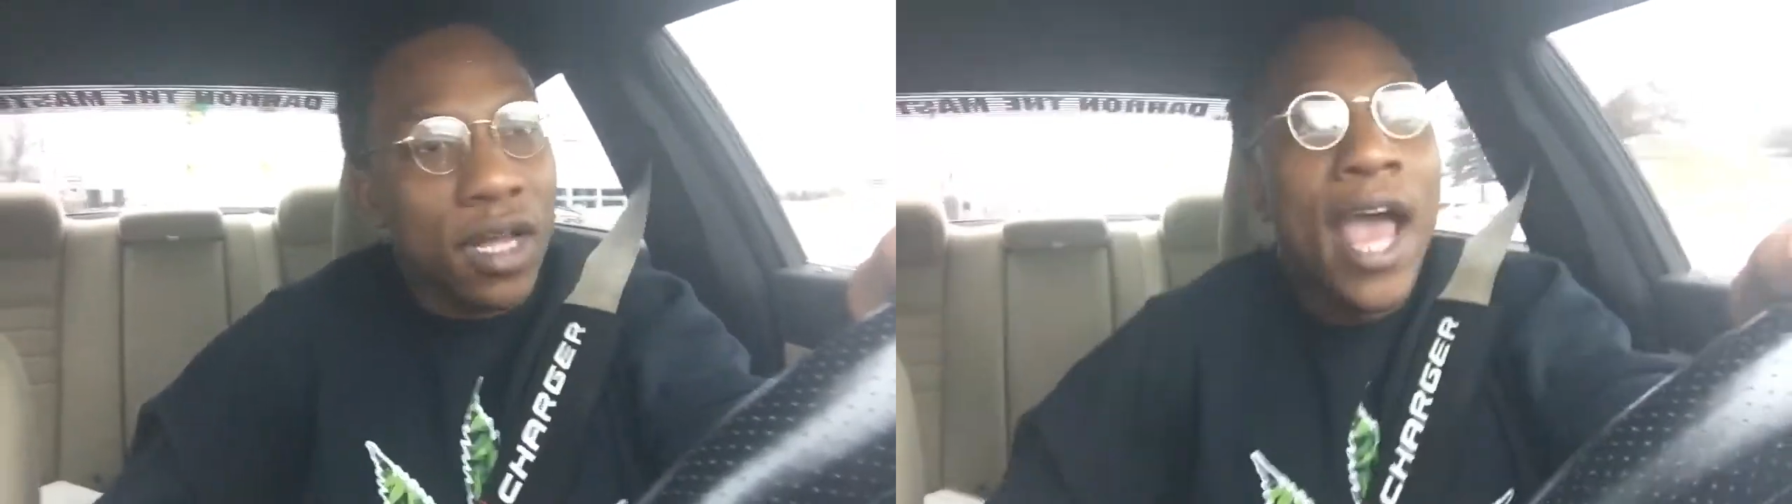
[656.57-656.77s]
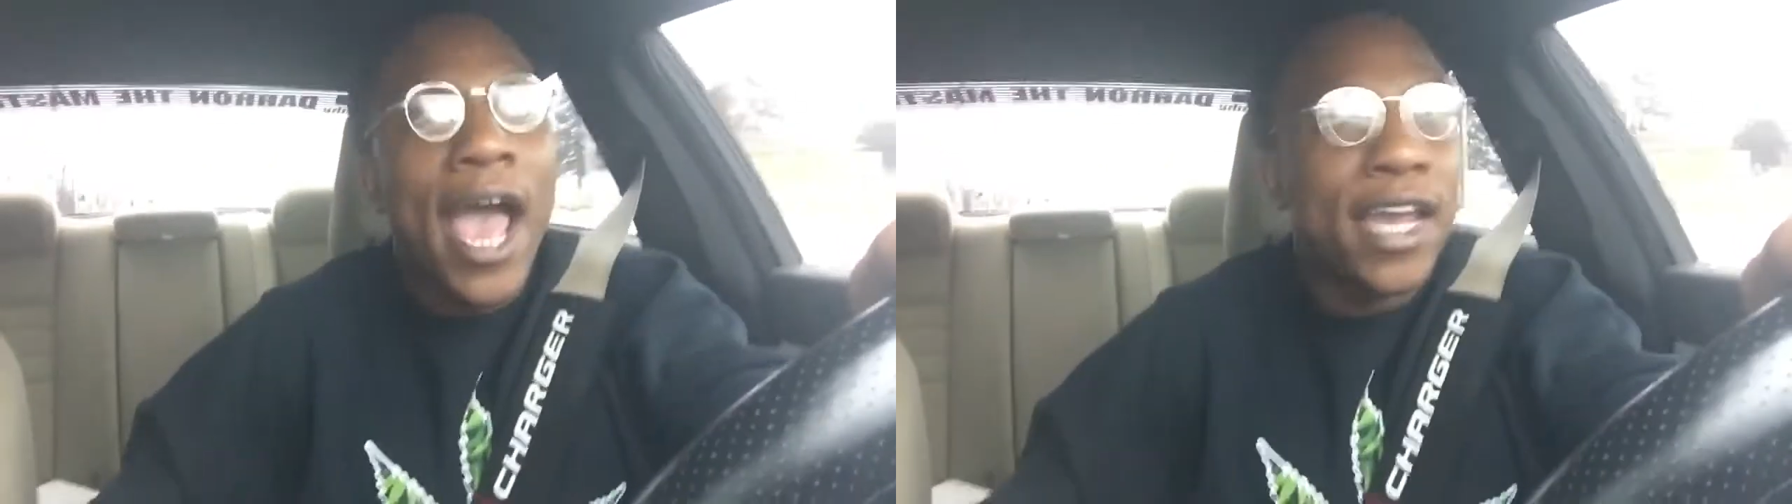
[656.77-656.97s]

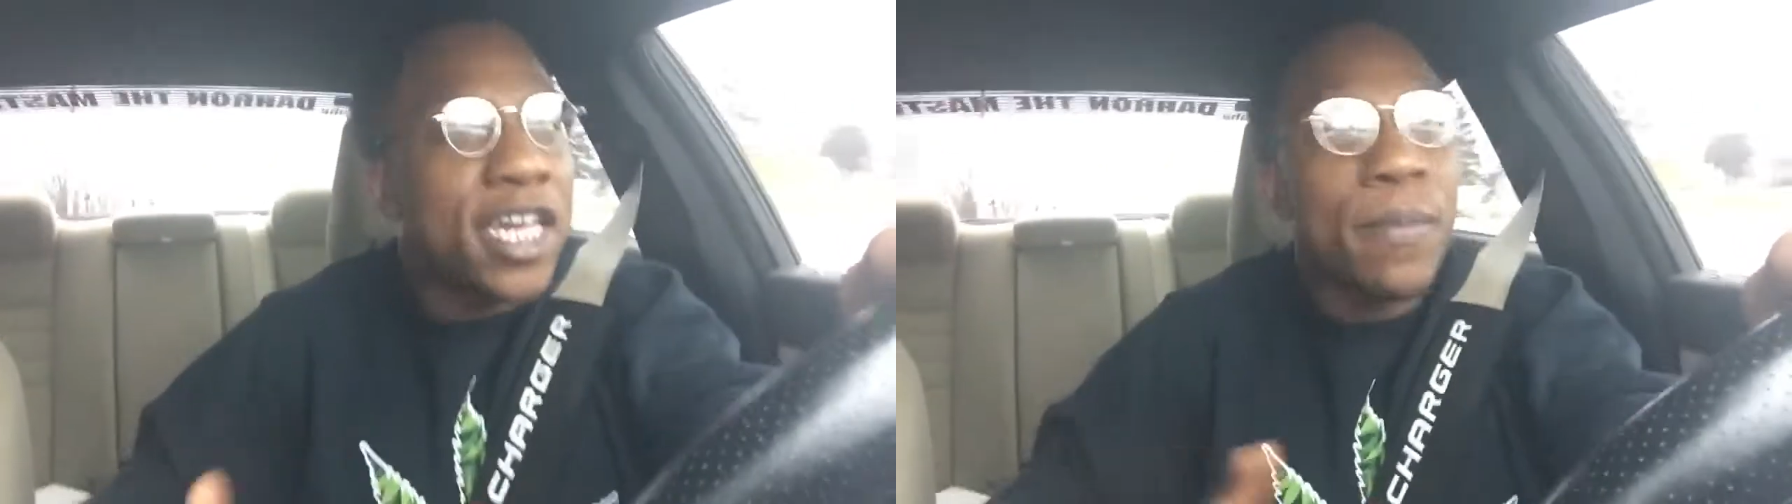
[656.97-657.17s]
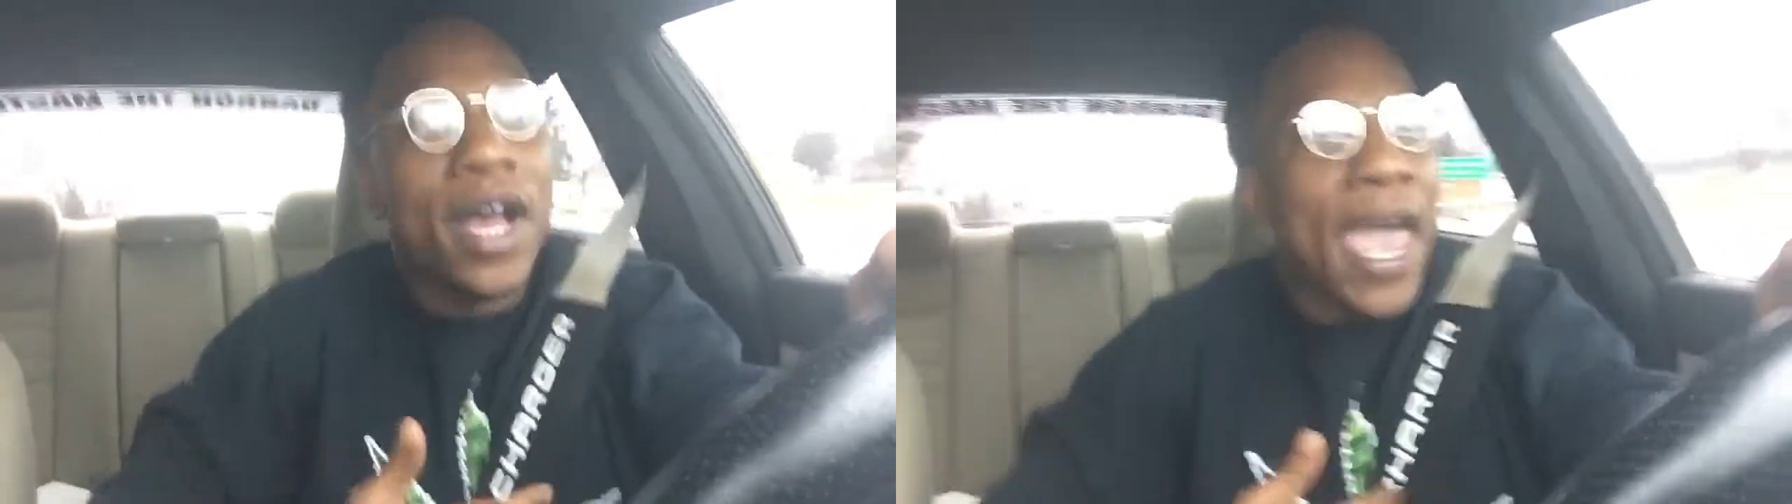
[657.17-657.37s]
I keep
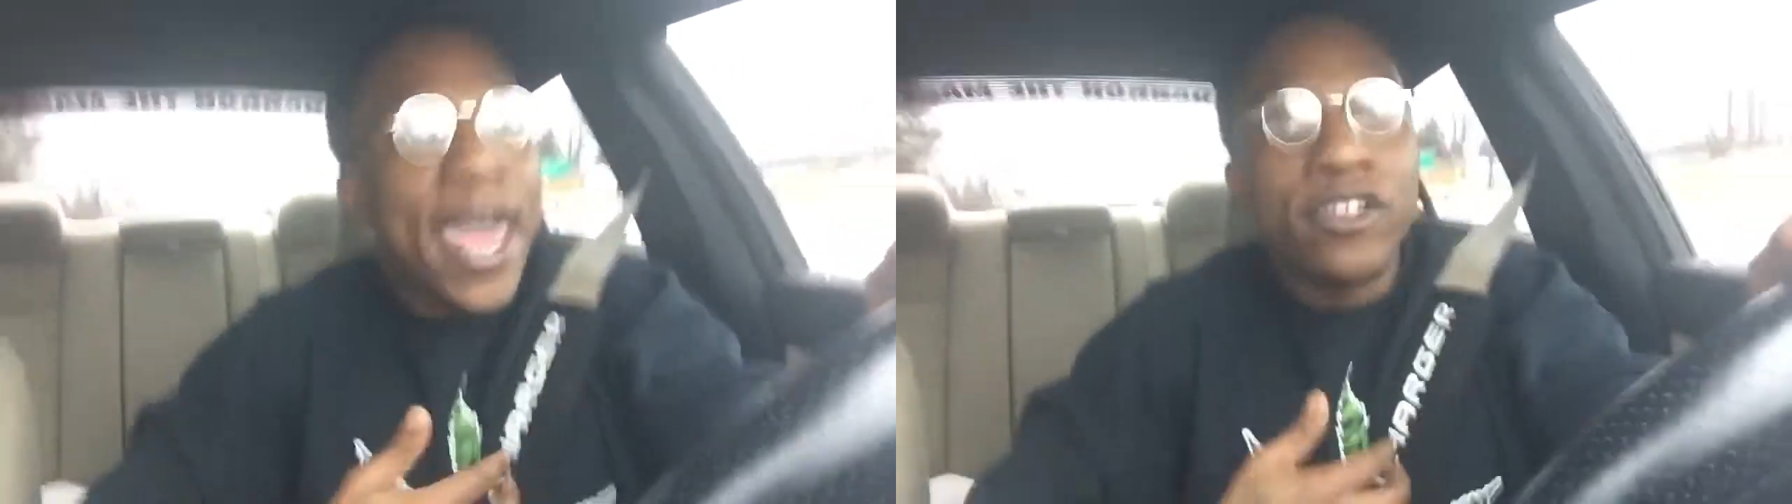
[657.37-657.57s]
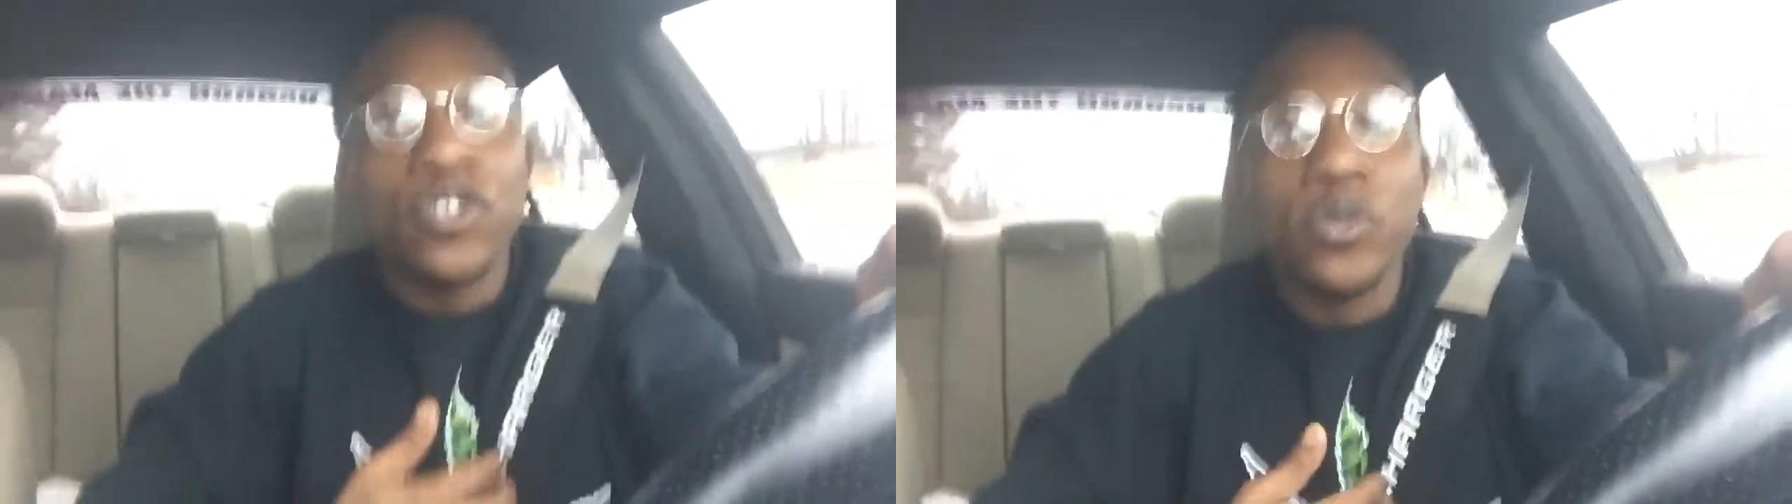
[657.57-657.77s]
my
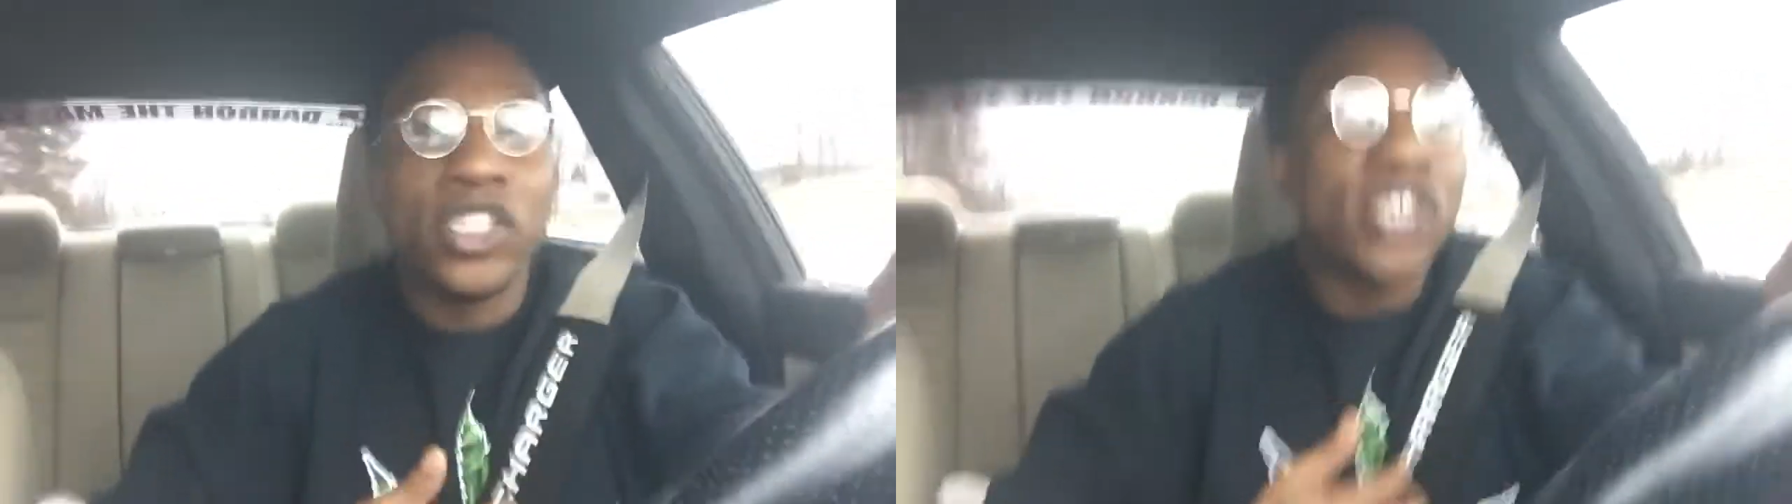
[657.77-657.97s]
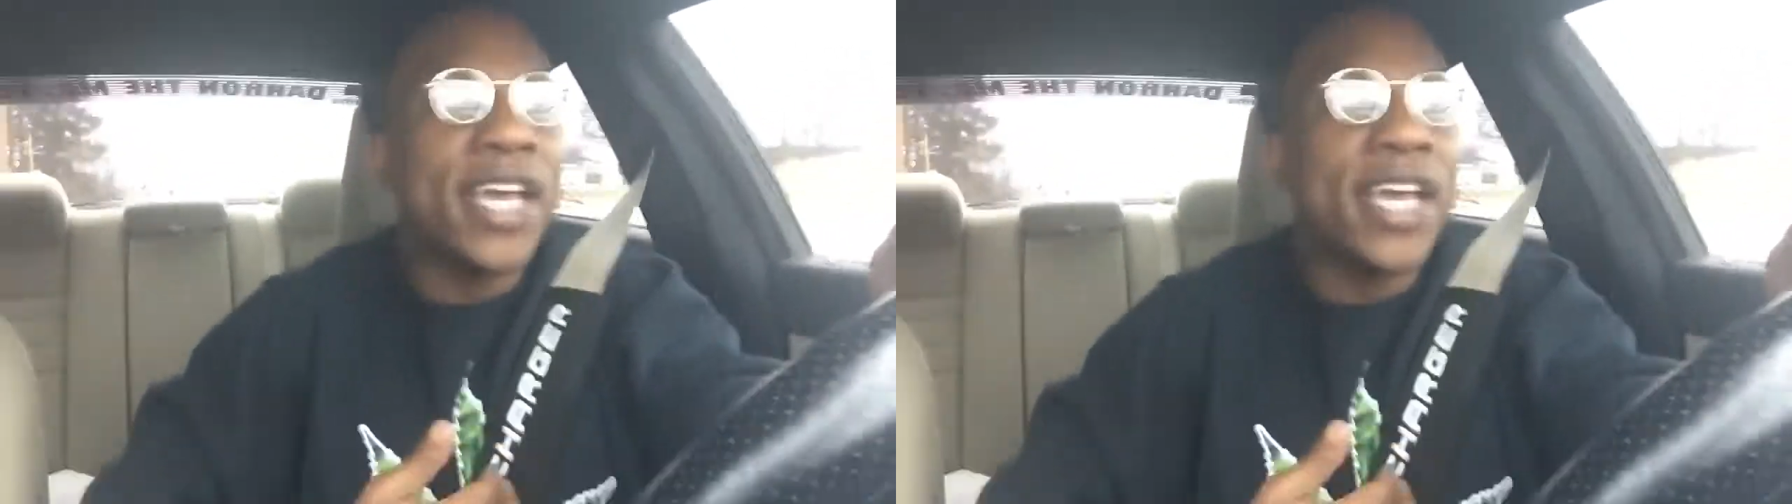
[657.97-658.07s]
attitude in check,